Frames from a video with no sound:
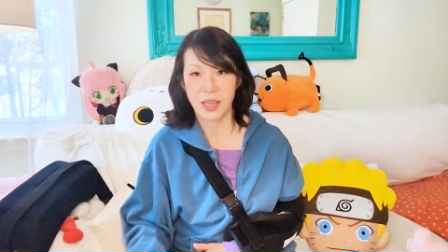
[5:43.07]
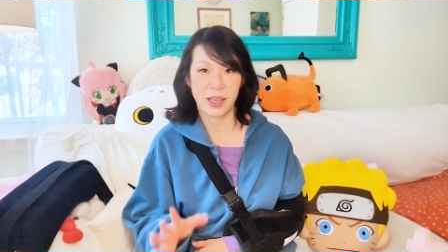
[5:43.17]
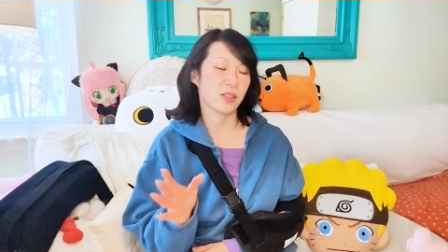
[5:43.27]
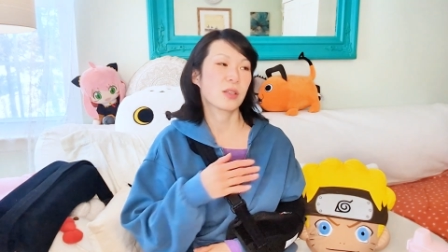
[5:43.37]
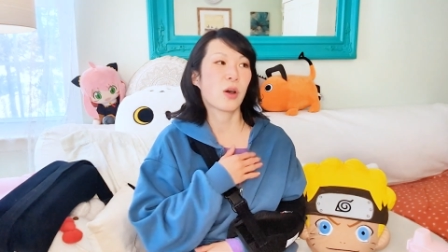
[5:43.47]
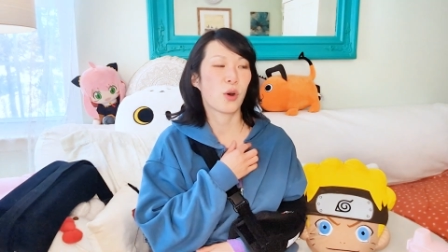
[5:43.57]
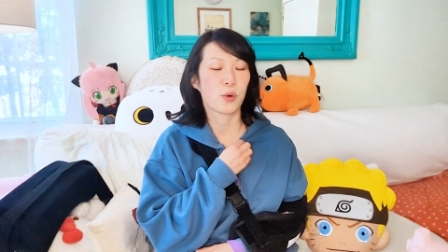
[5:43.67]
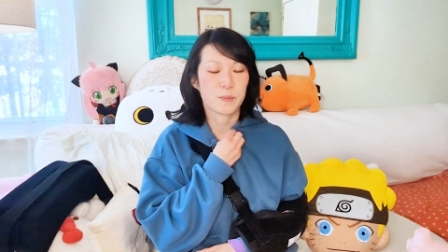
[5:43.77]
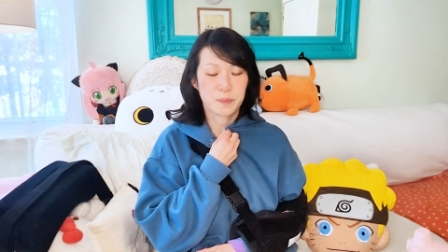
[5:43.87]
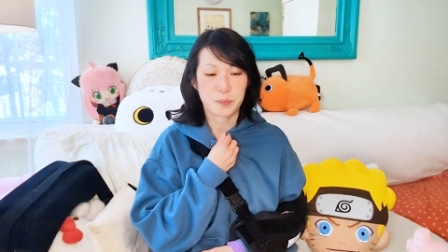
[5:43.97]
And
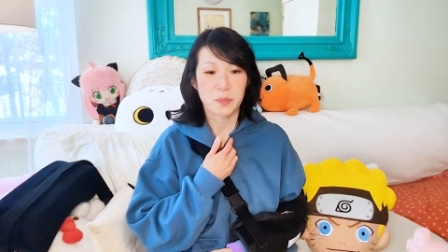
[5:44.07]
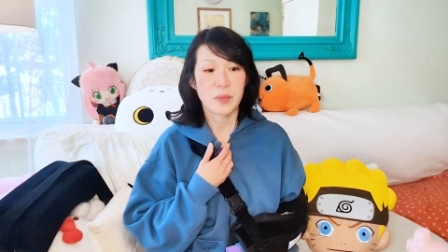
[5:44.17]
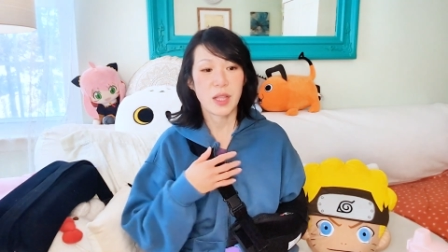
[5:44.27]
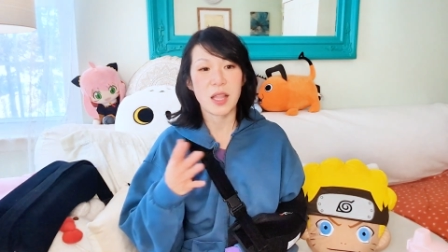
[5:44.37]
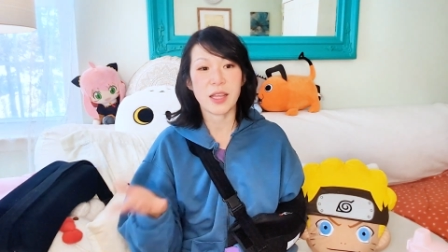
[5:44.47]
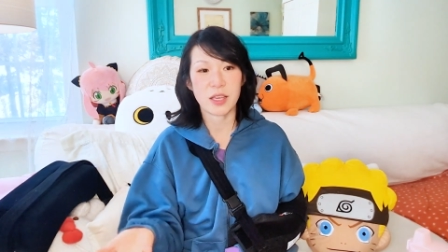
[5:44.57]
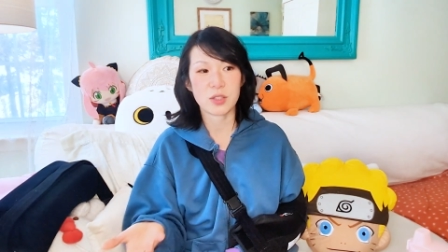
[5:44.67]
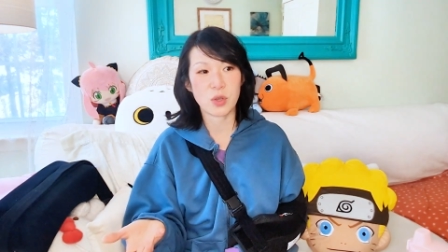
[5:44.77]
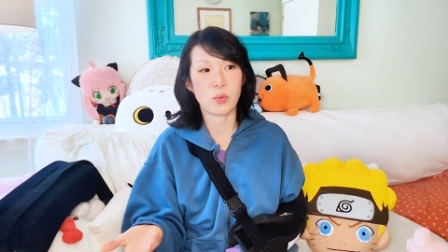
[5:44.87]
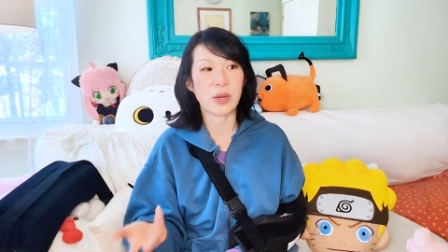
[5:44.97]
so like,
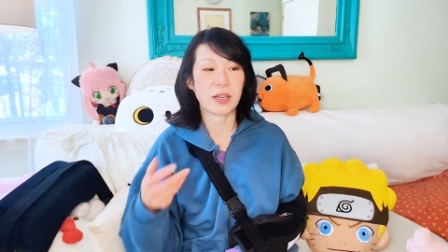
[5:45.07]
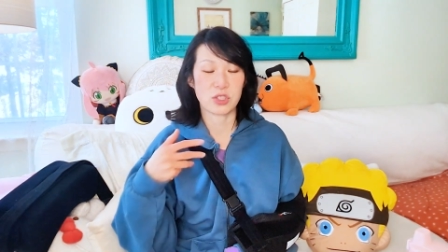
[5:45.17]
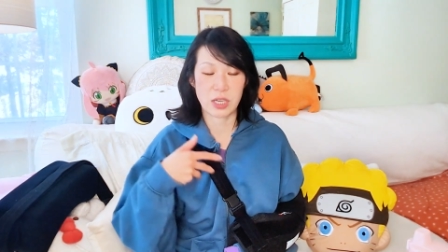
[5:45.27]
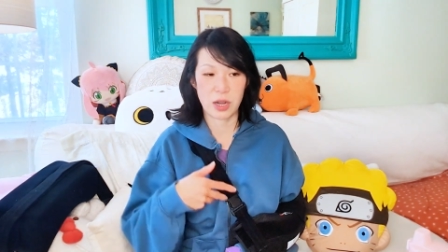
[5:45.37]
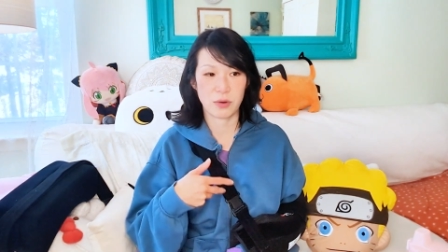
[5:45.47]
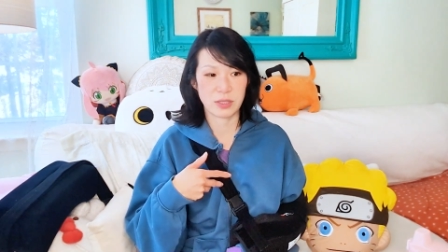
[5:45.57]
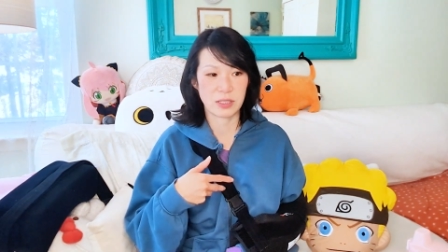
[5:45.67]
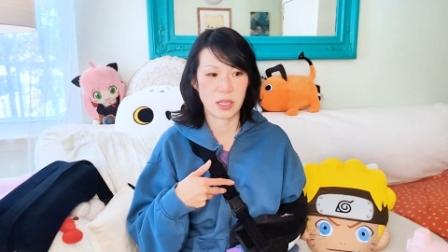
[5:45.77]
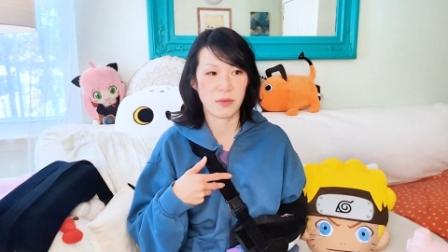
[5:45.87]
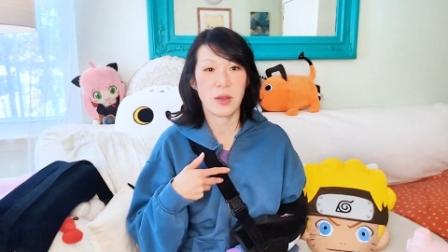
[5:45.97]
so when I shower and
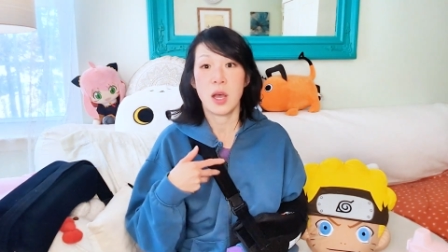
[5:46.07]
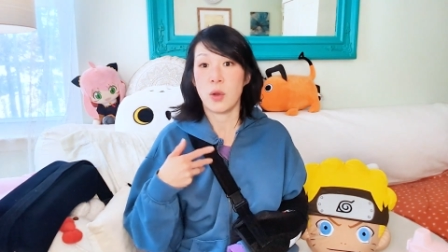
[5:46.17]
stuff,